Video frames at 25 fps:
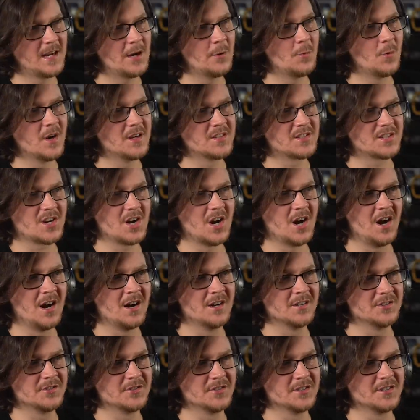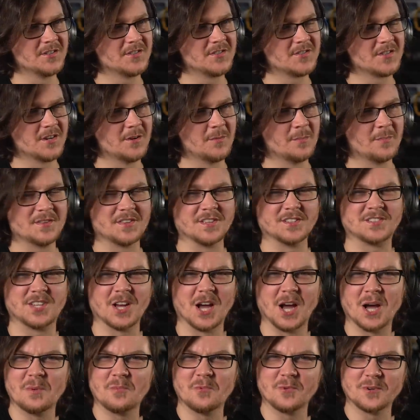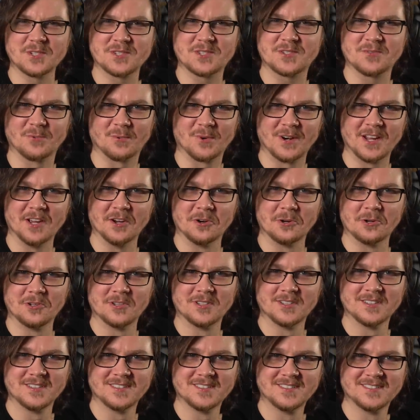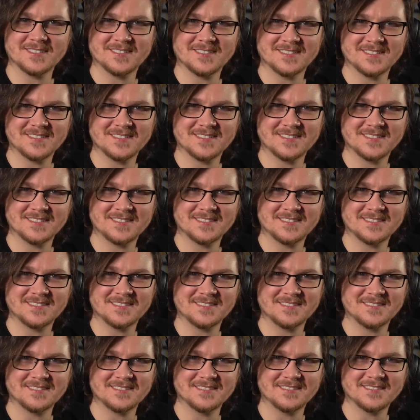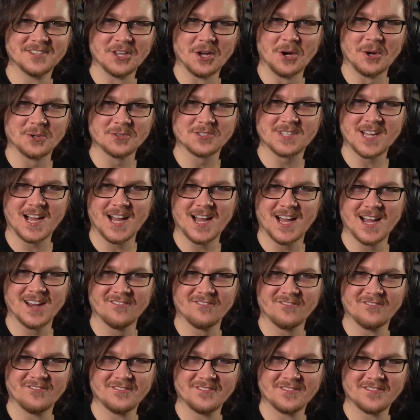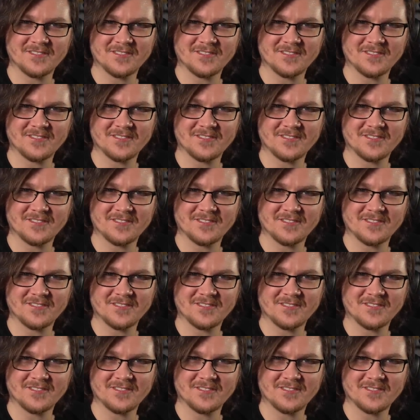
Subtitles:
it? It was conjured, so. But the tub was real? The whole time?